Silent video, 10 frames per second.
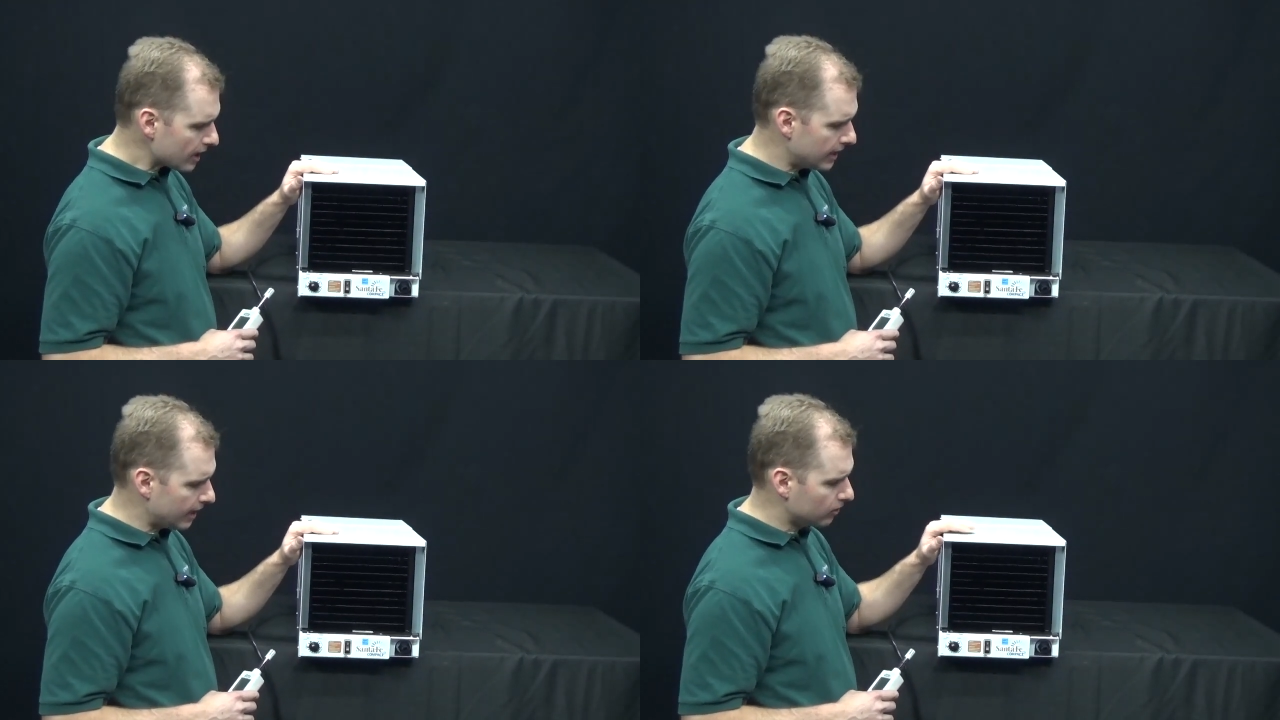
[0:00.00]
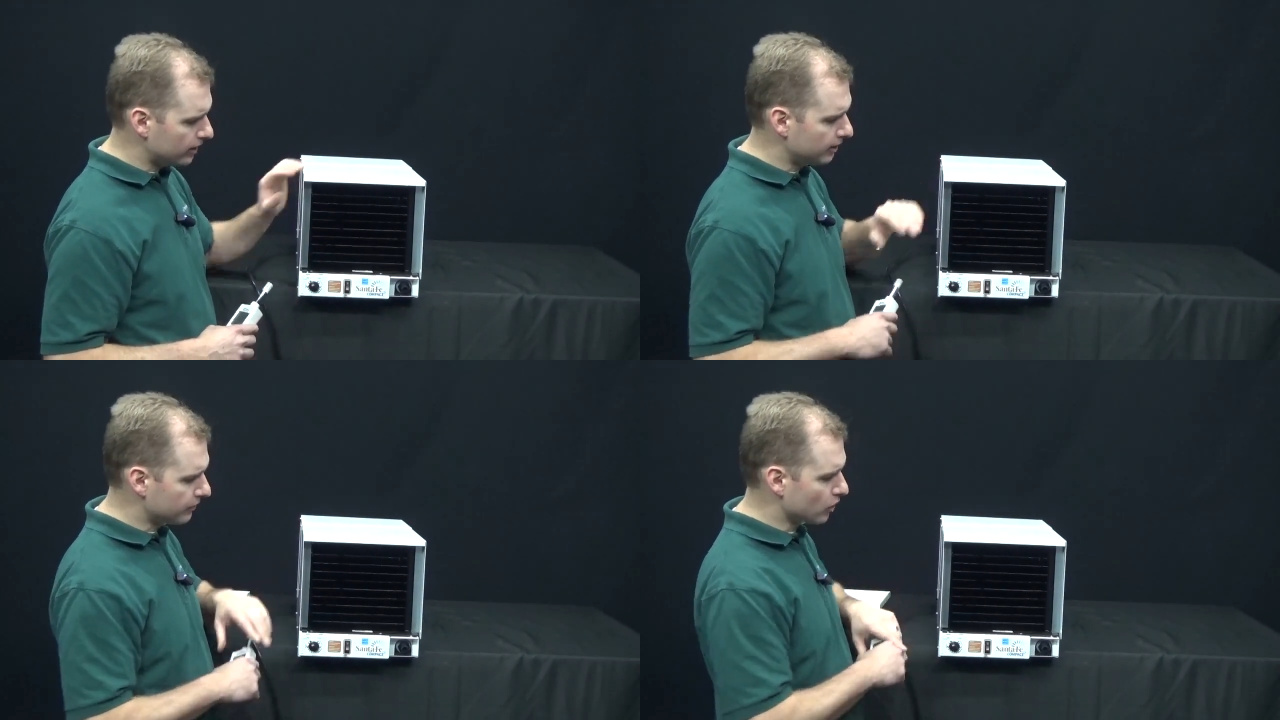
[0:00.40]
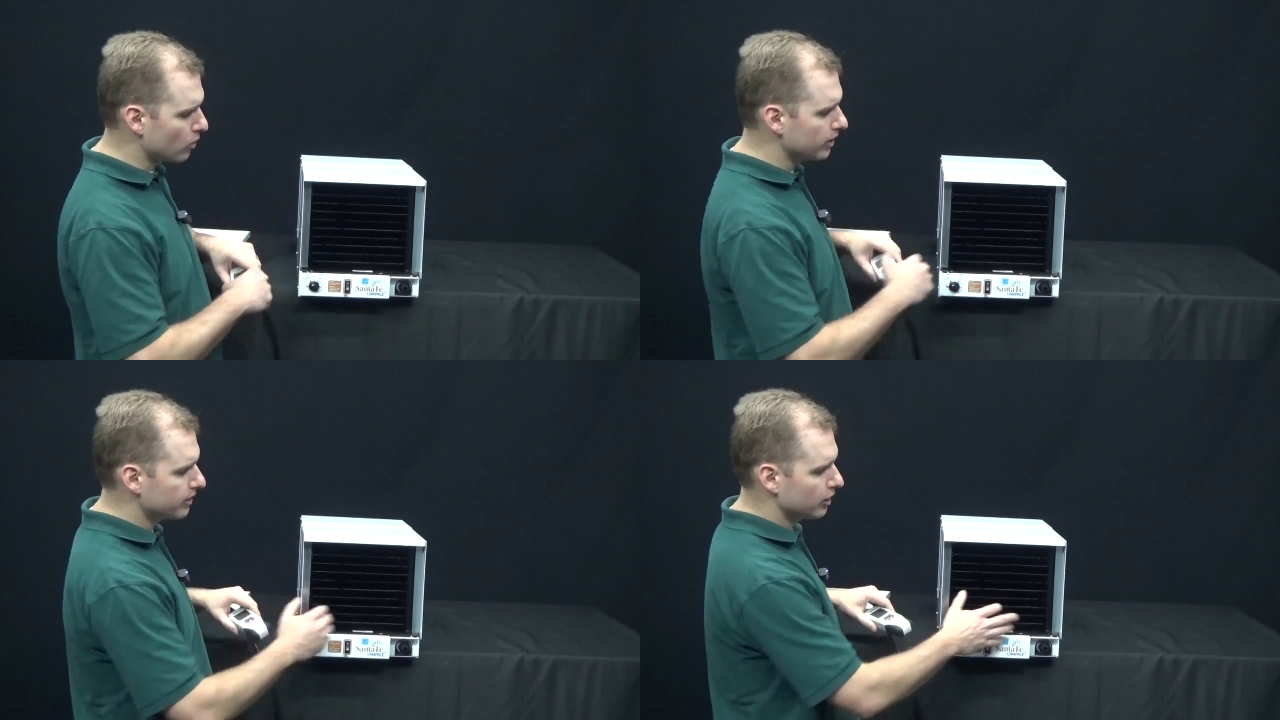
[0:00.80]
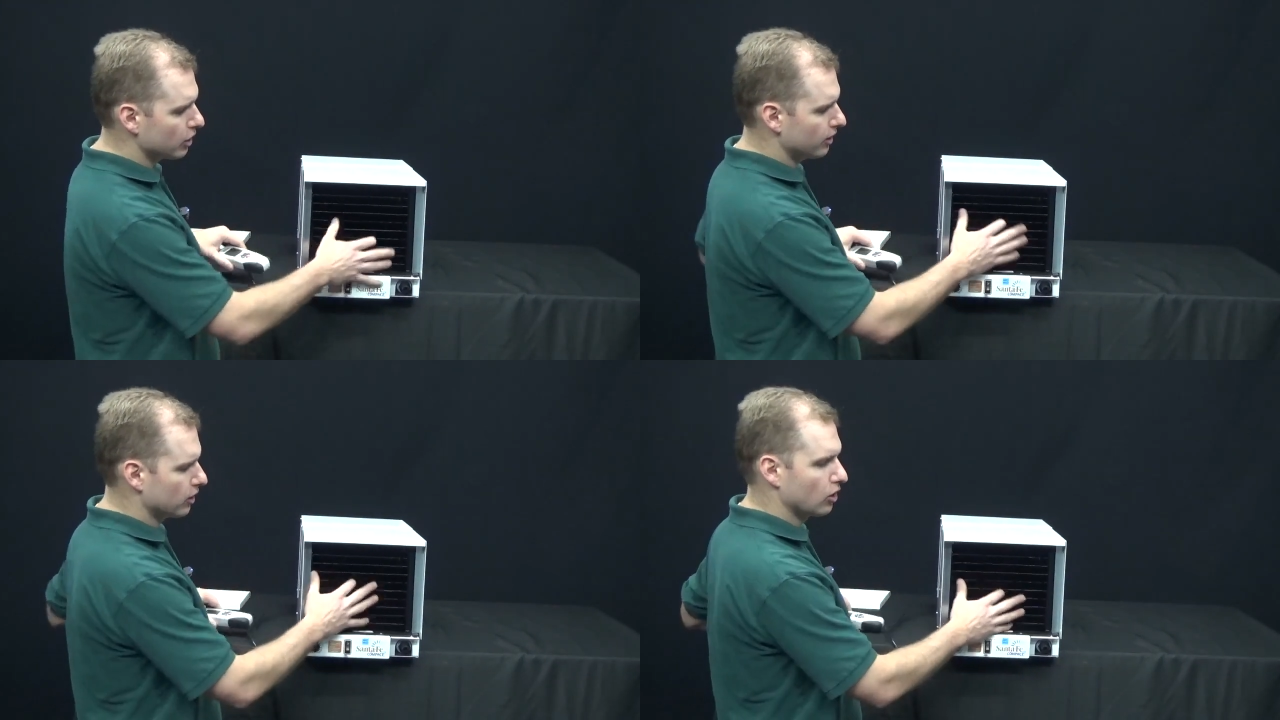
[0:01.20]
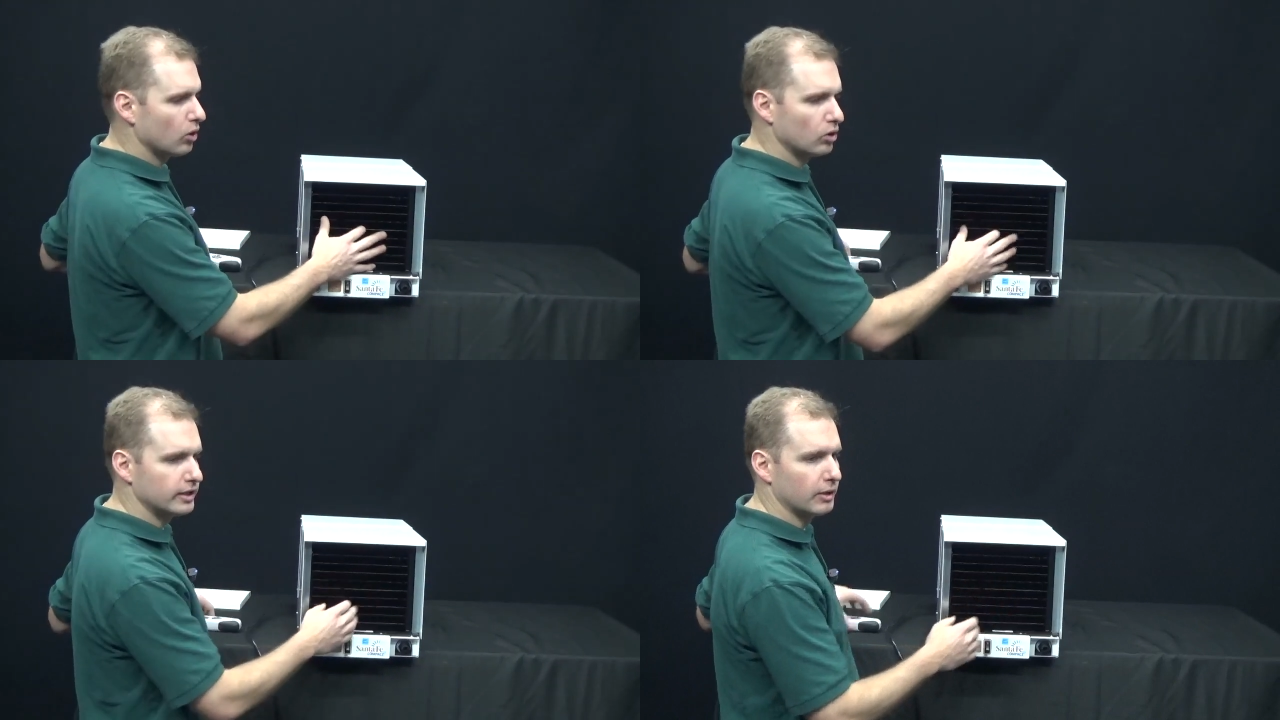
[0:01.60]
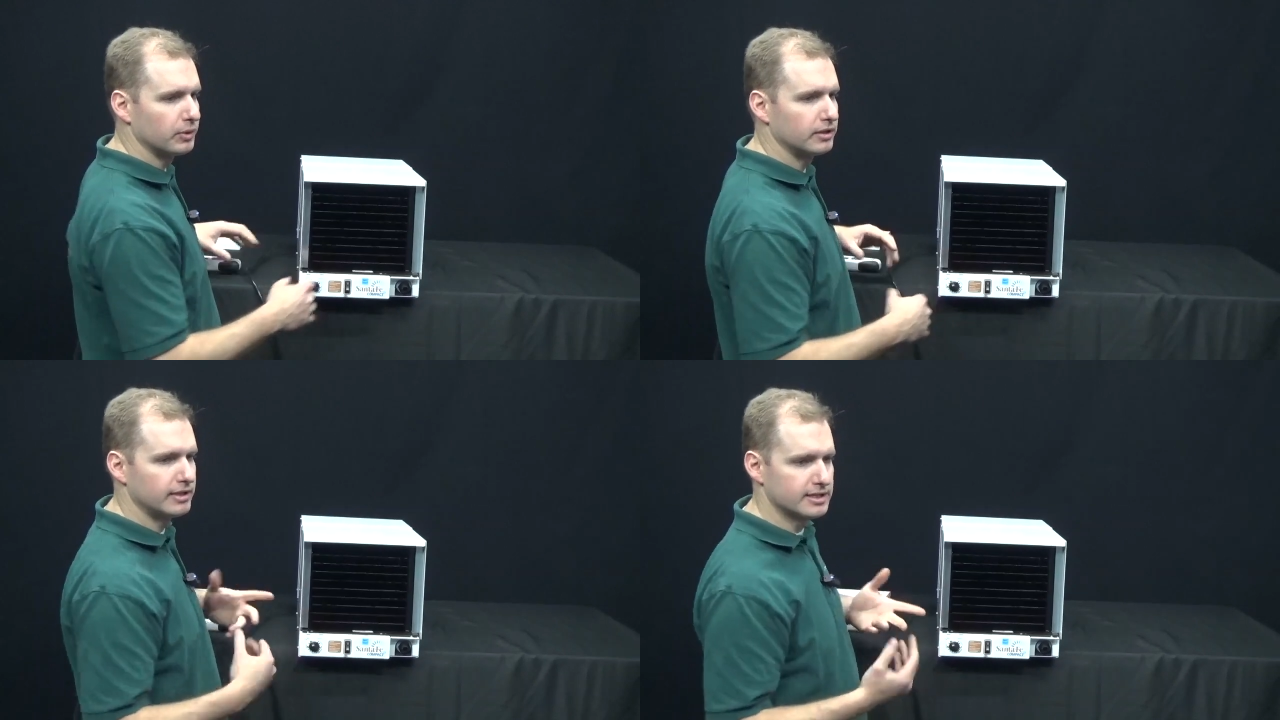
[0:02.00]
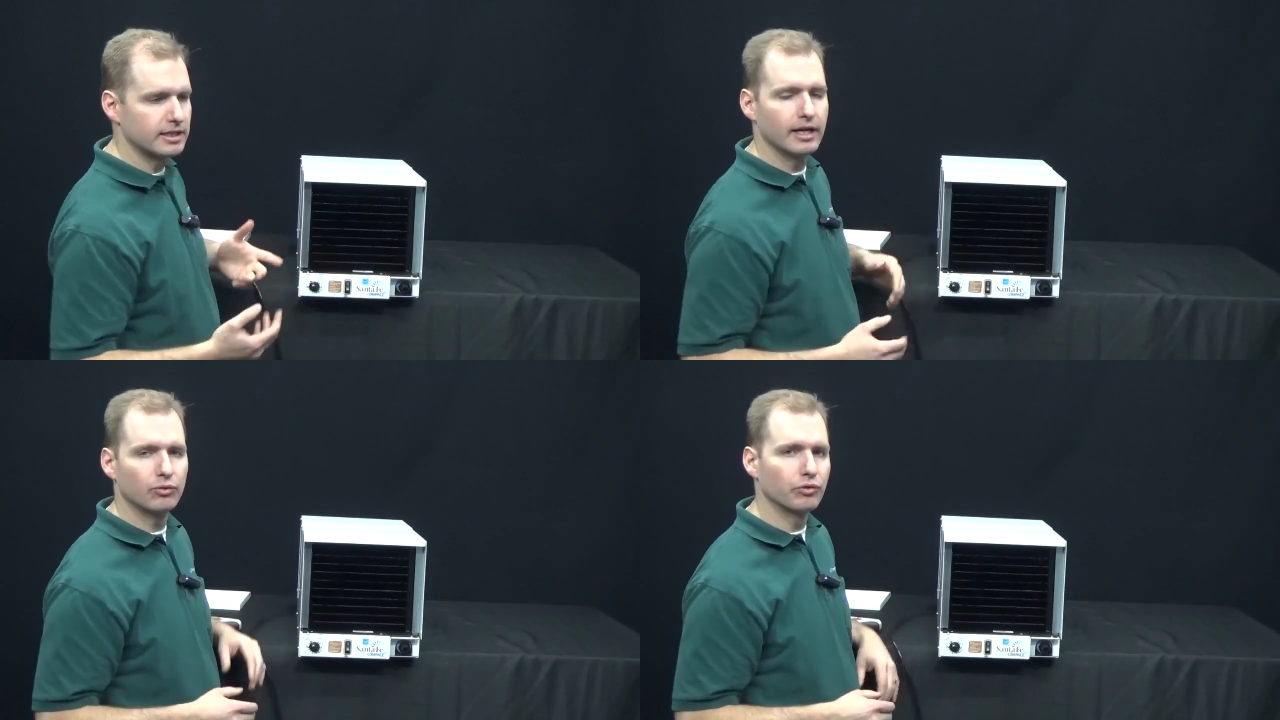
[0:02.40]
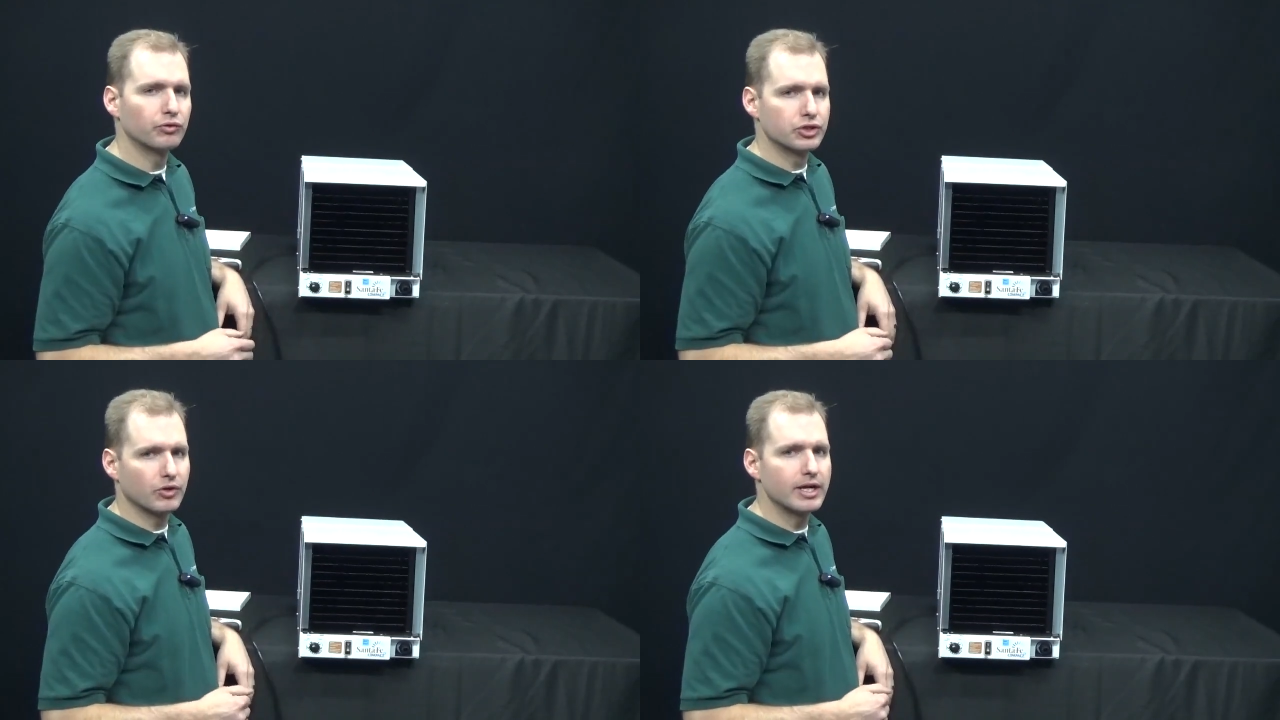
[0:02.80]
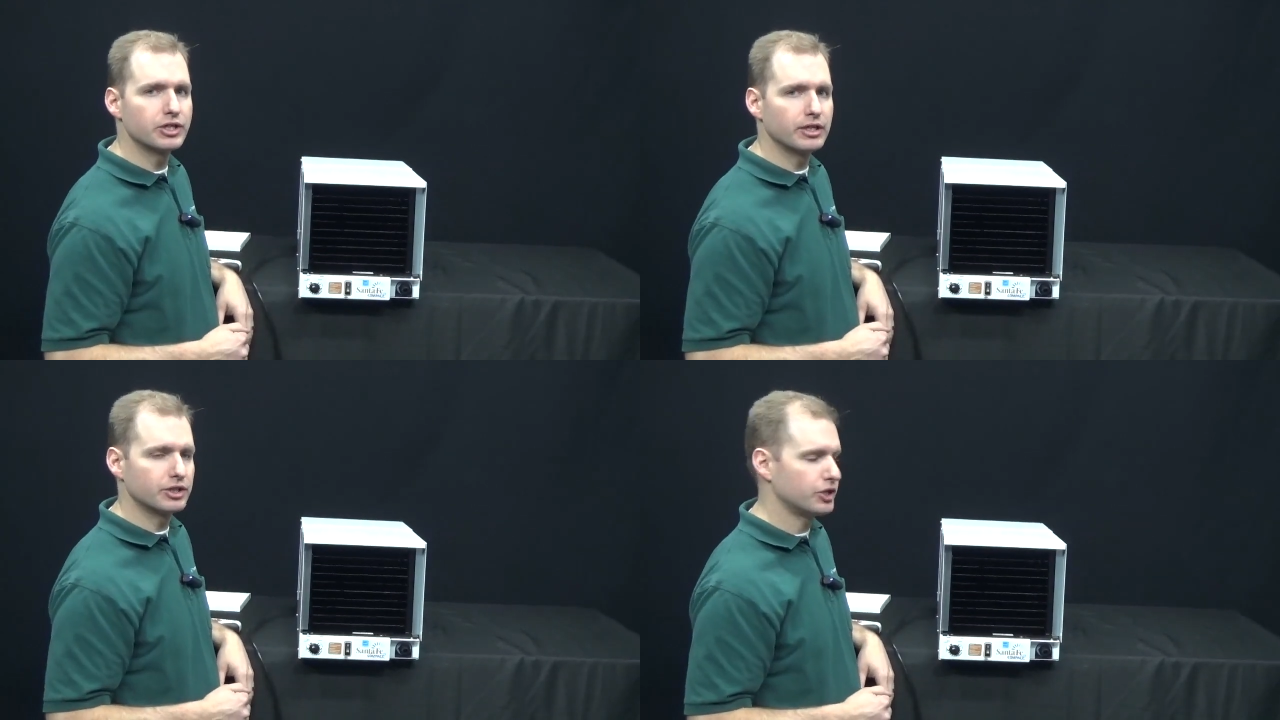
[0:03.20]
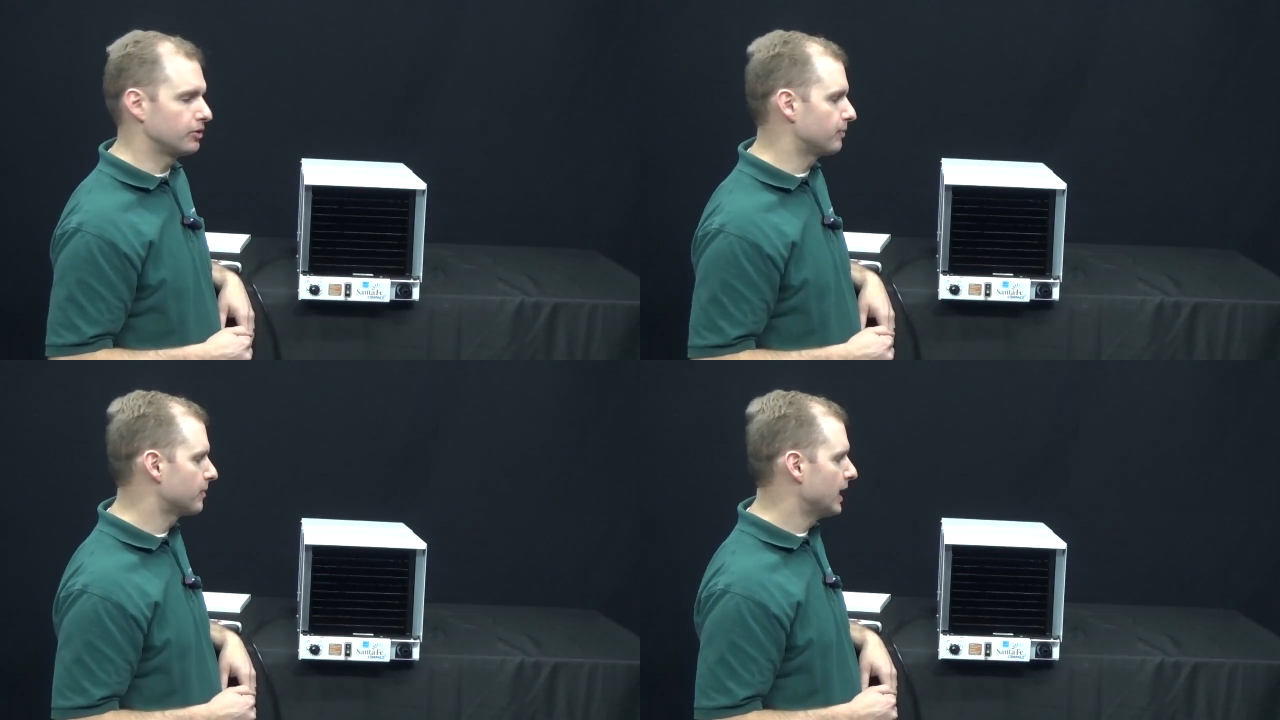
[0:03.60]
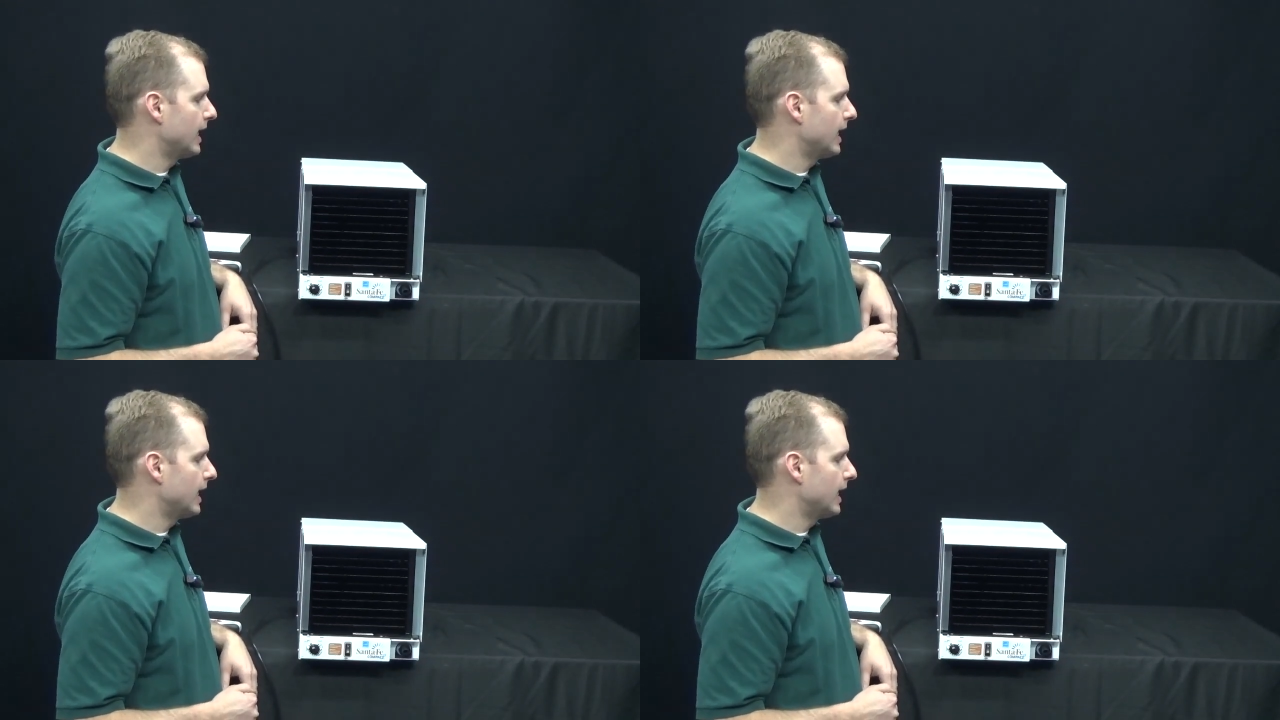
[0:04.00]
Now, if the coil didn't get cold, that would designate a refrigeration issue.